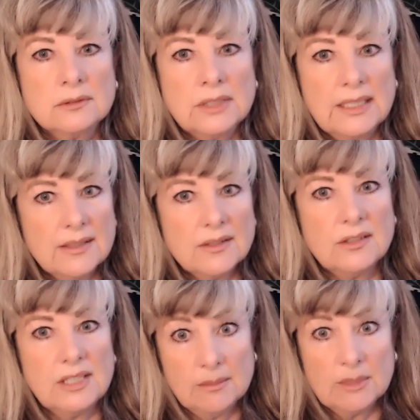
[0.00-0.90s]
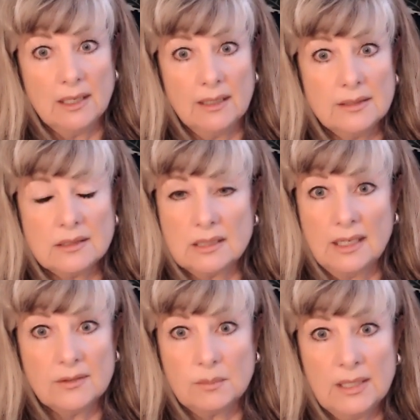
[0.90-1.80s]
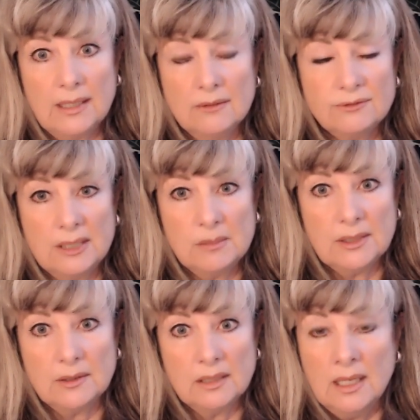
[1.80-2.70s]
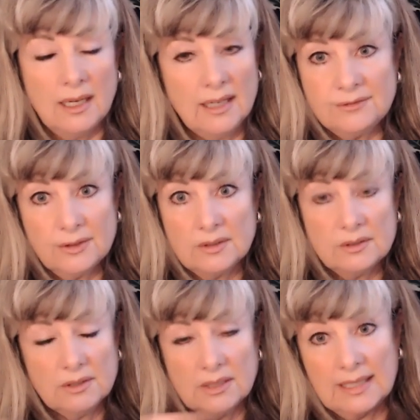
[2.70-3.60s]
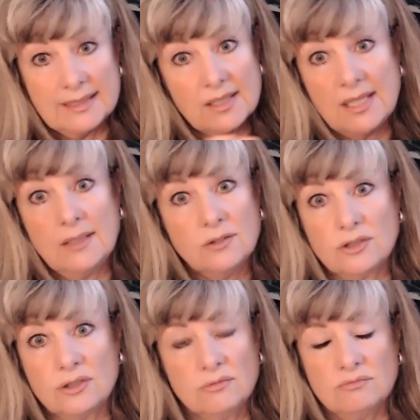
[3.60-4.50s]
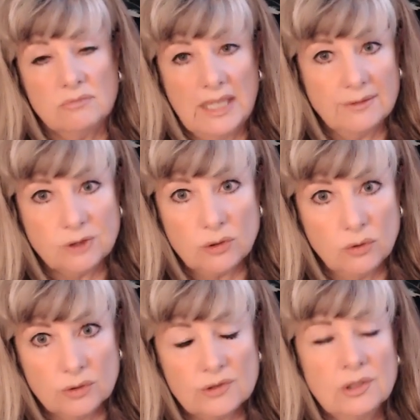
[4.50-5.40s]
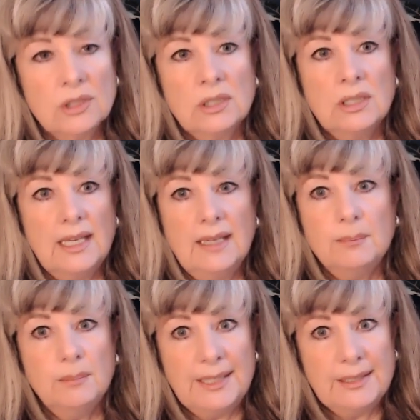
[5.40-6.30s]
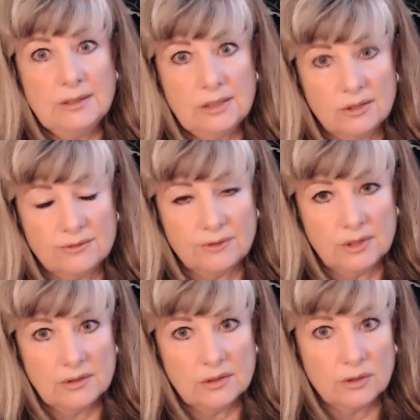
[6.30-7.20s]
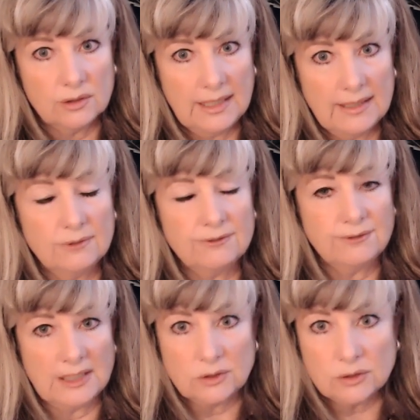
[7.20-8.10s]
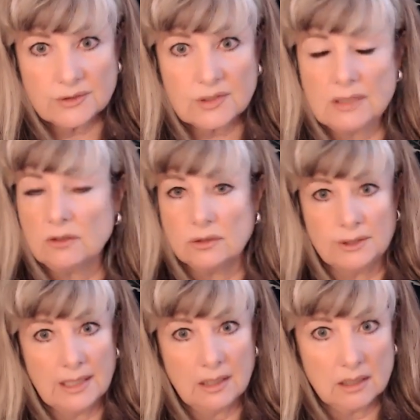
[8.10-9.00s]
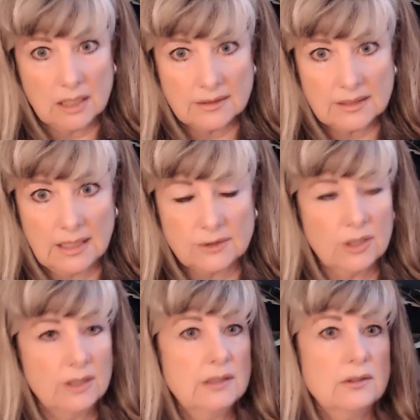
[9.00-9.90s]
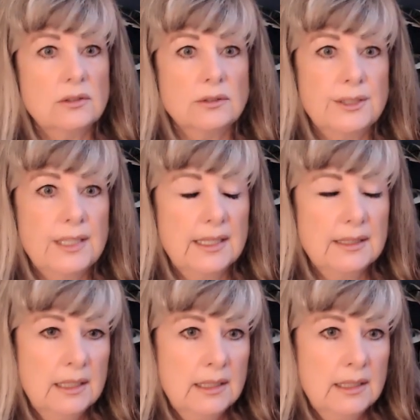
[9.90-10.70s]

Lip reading: he's demonized as being feminine. I teach, have taught in many different creative fields, including architecture, including